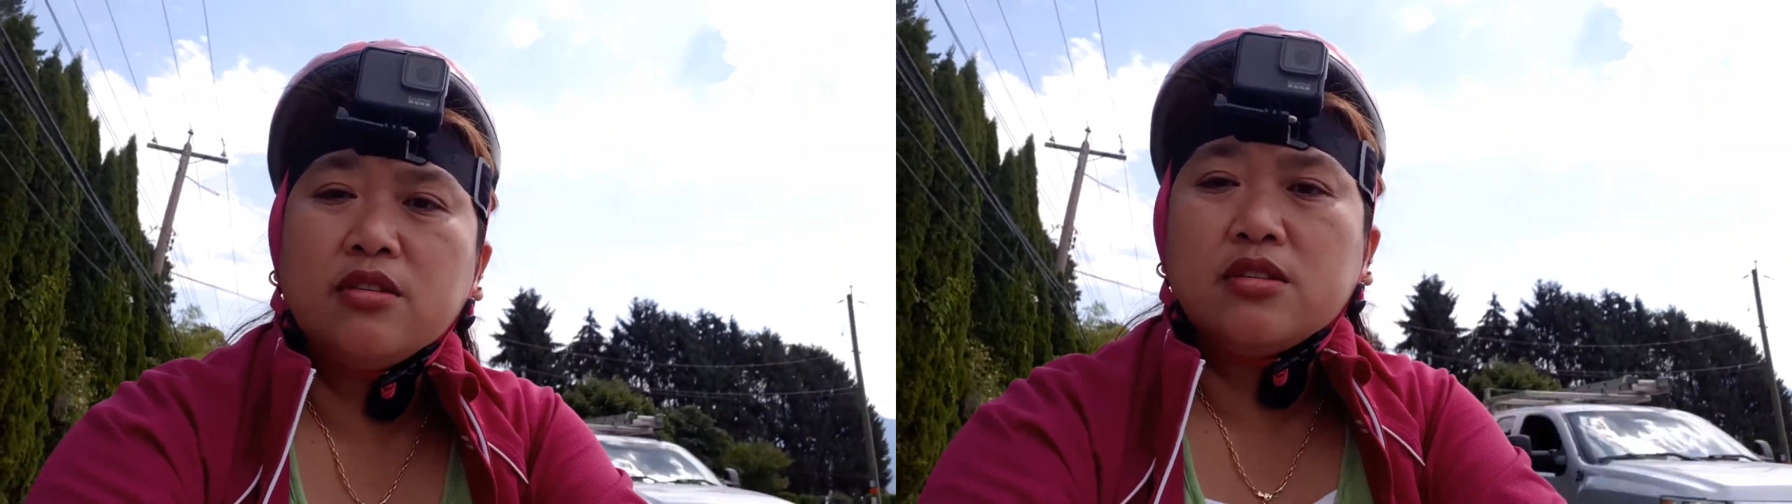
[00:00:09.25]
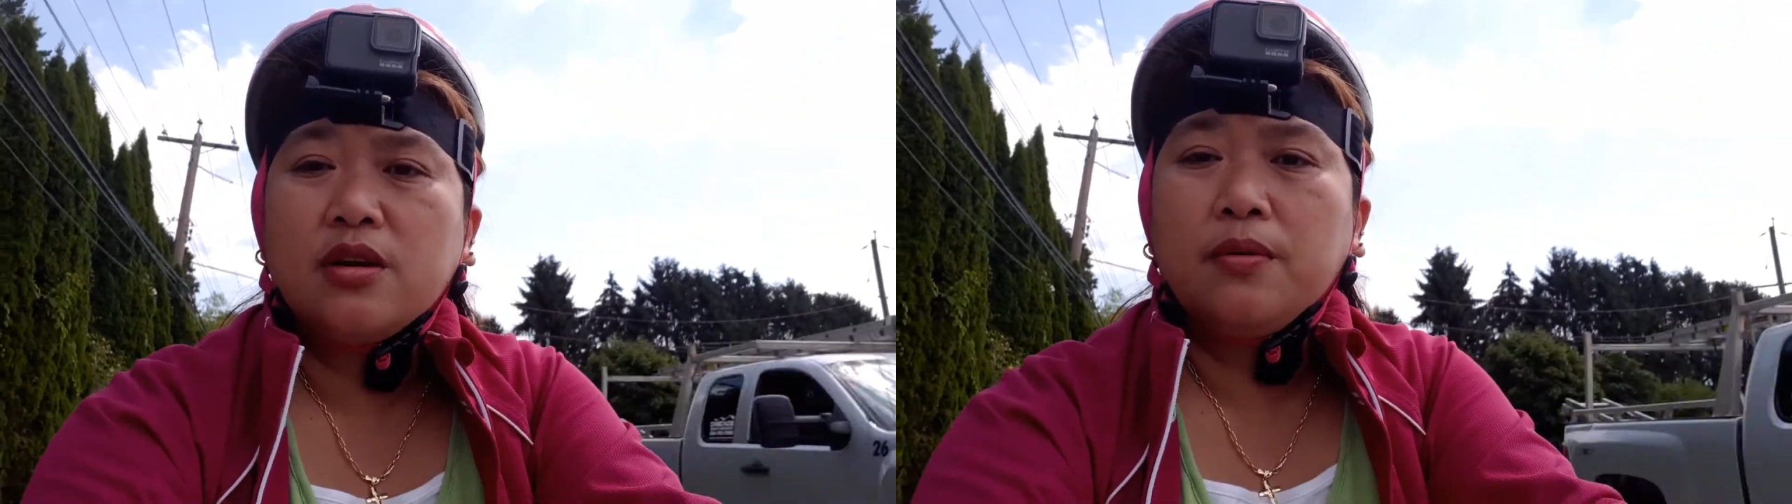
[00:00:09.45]

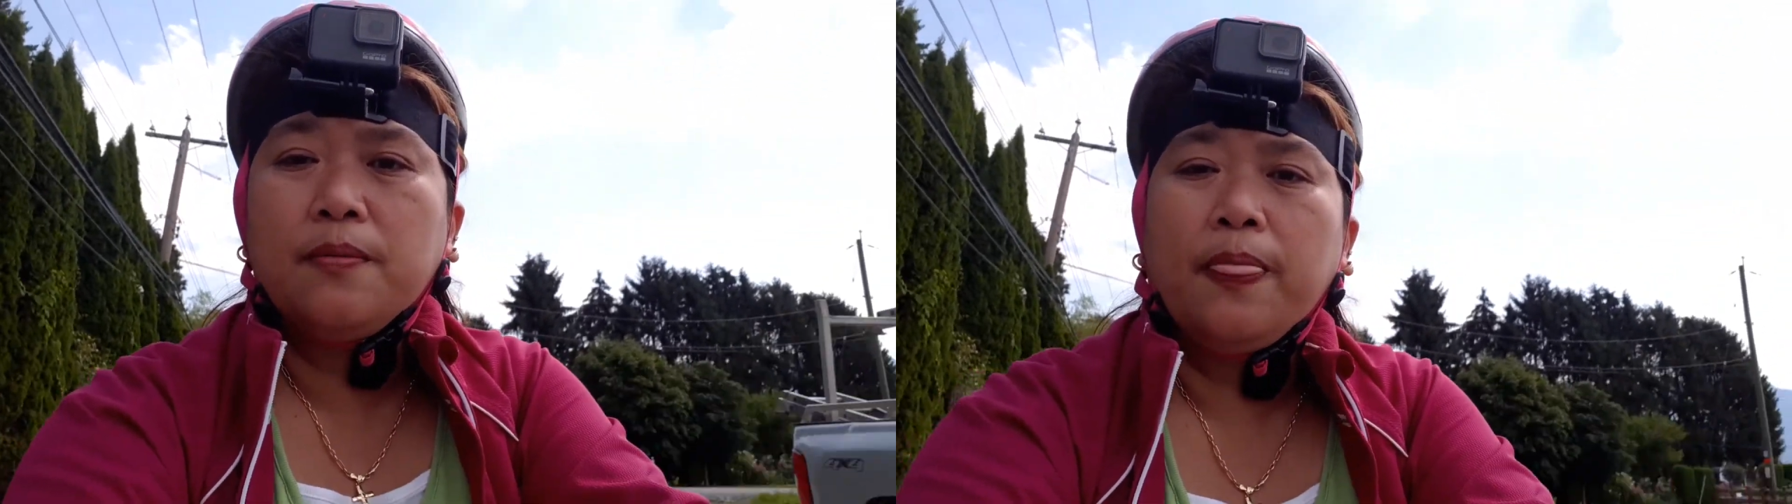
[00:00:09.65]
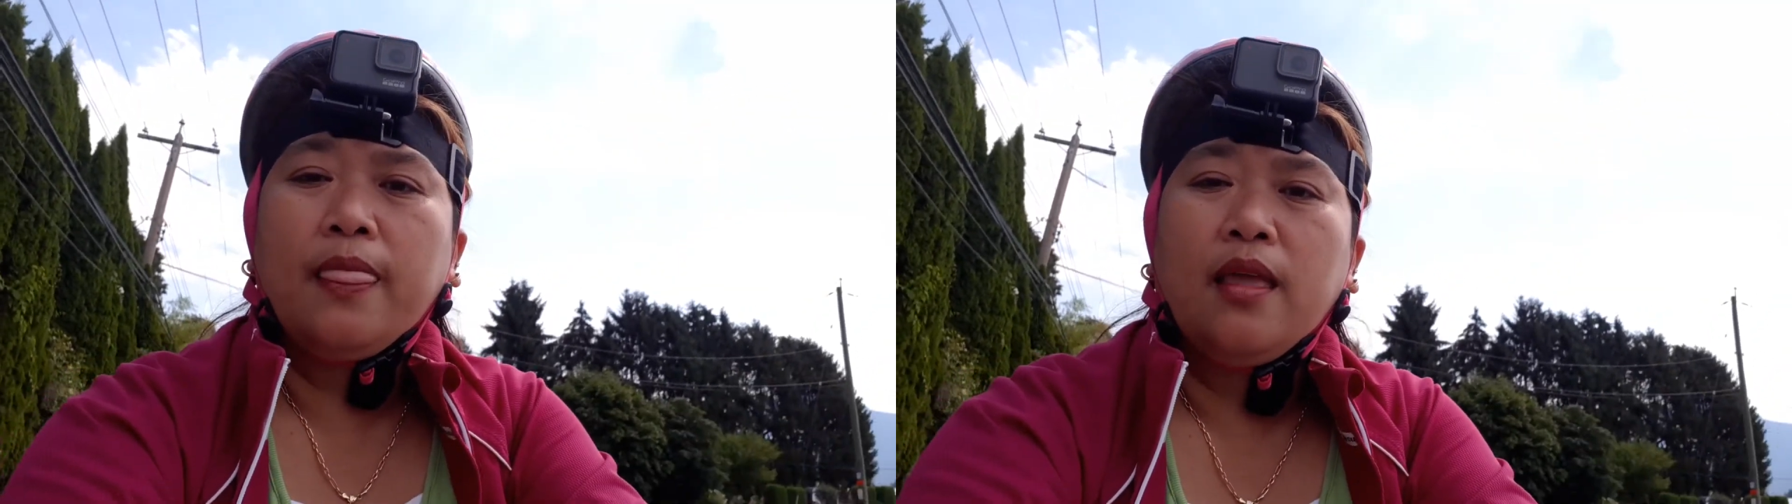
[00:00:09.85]
so
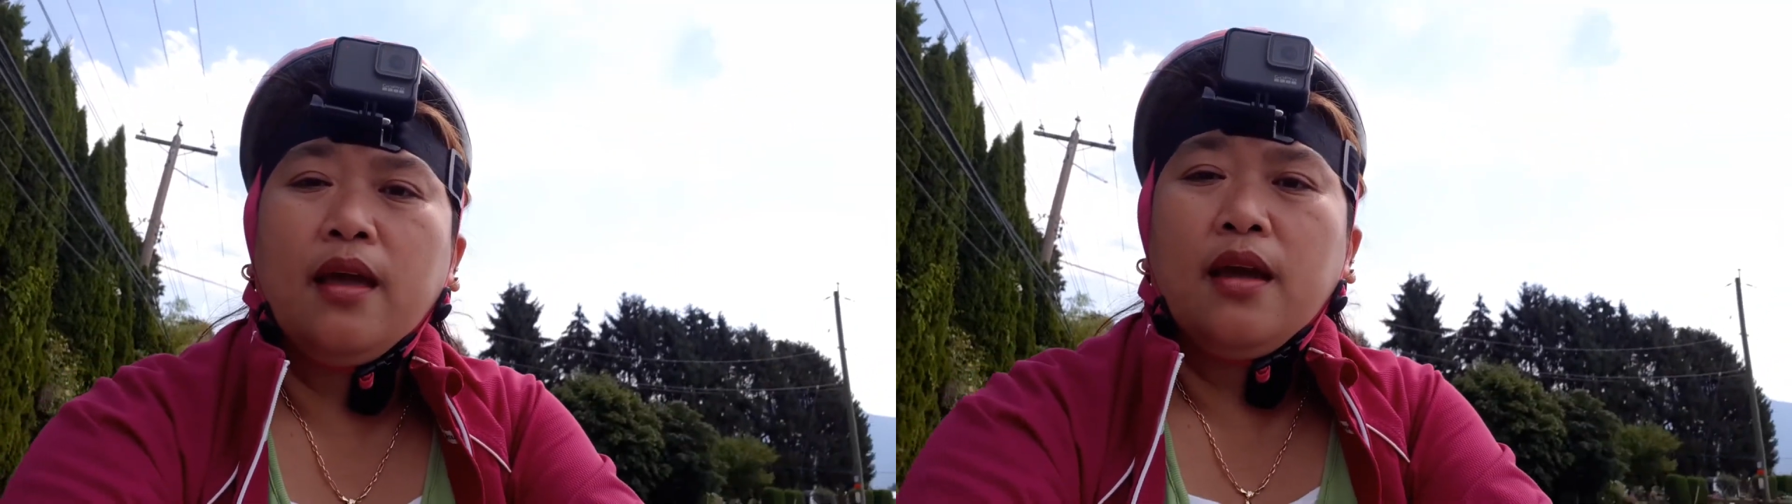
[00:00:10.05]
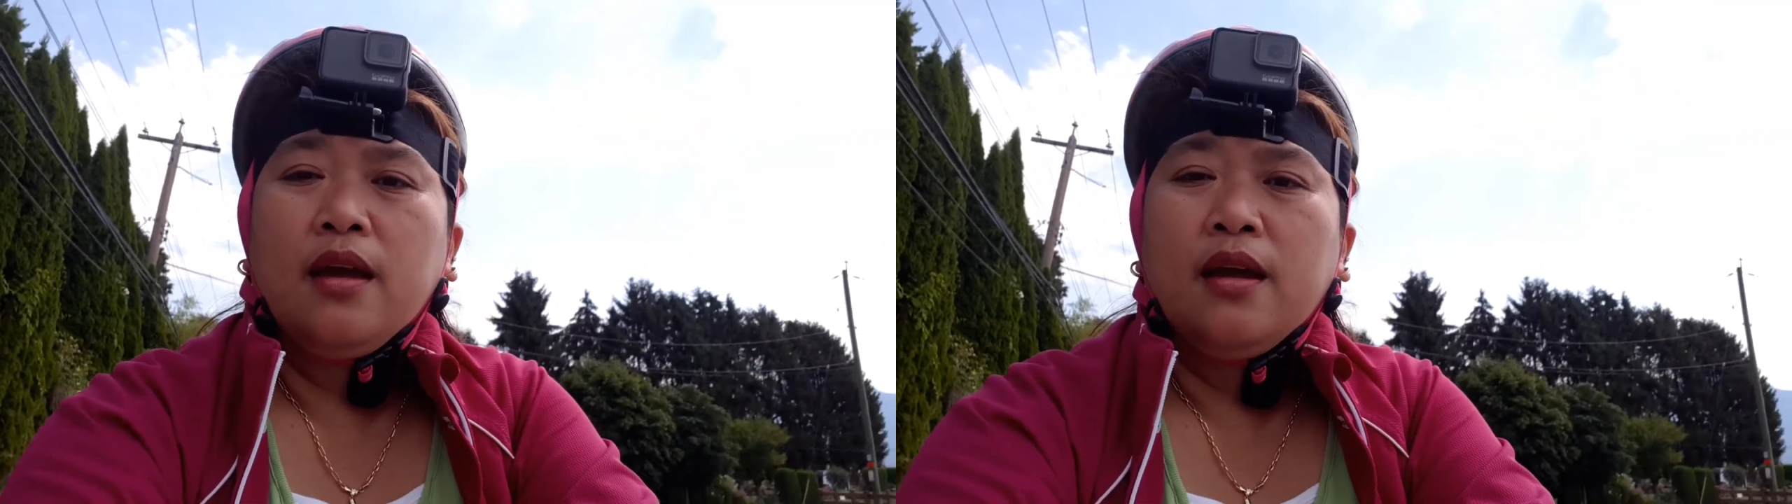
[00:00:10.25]

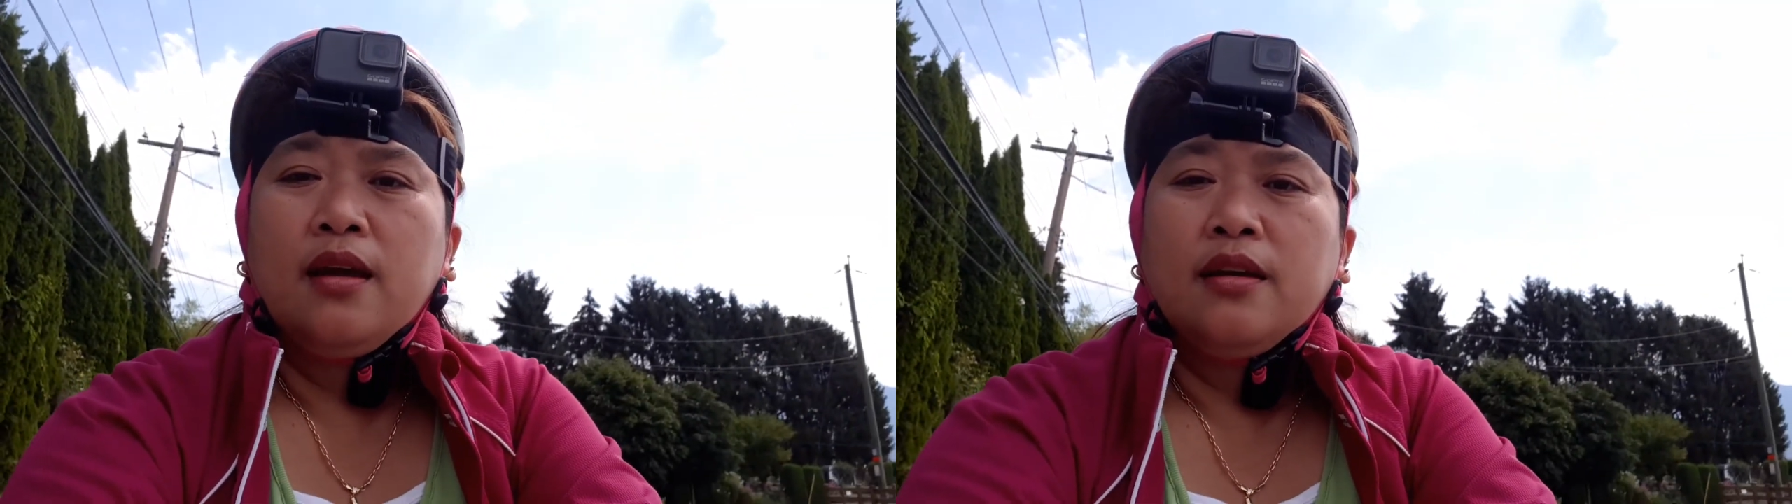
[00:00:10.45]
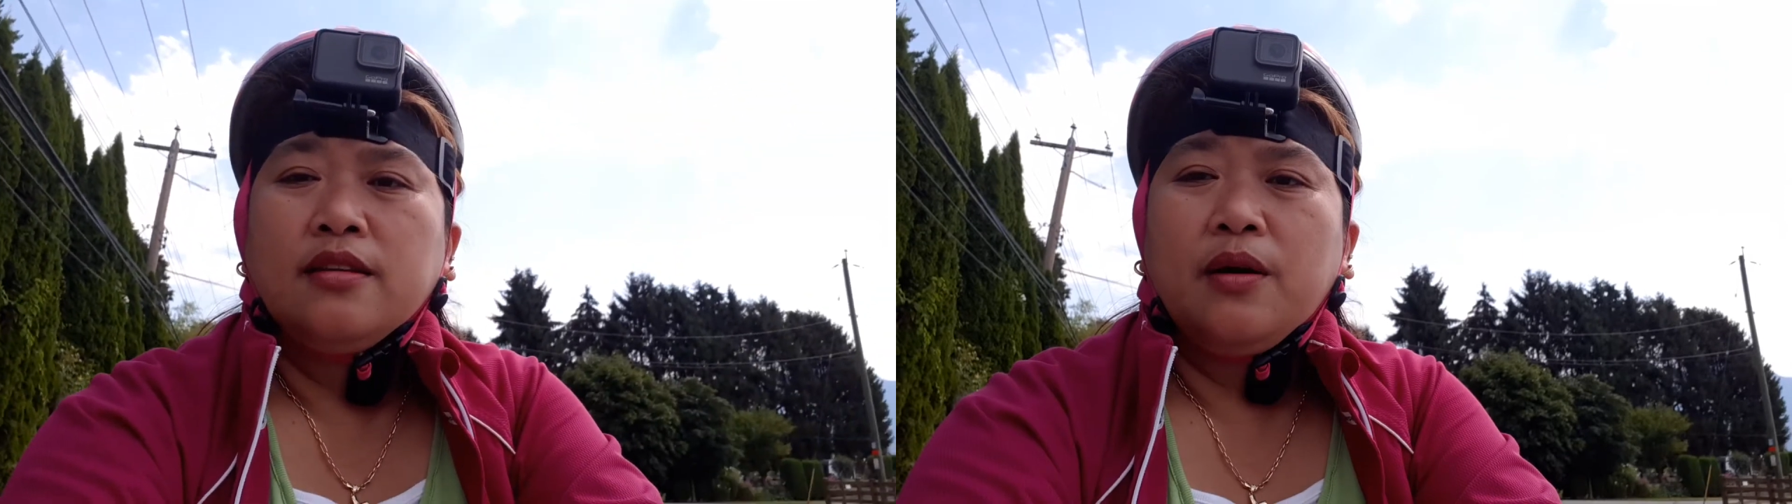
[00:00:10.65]

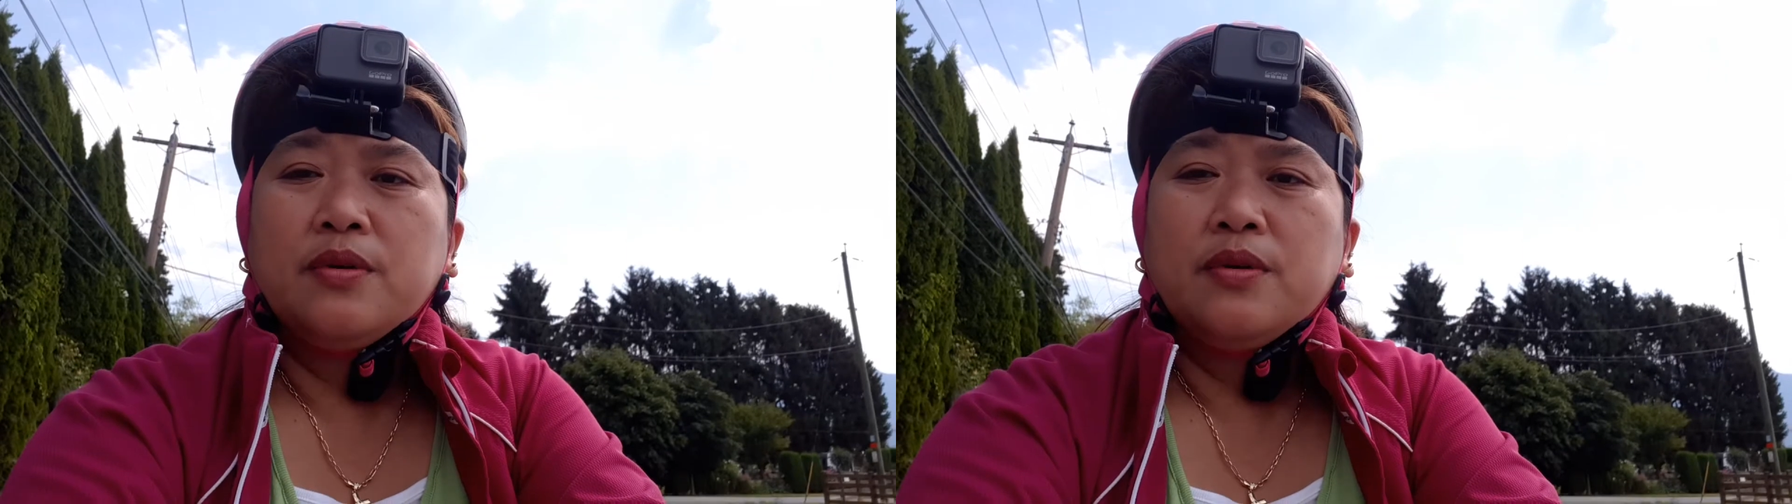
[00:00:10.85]
that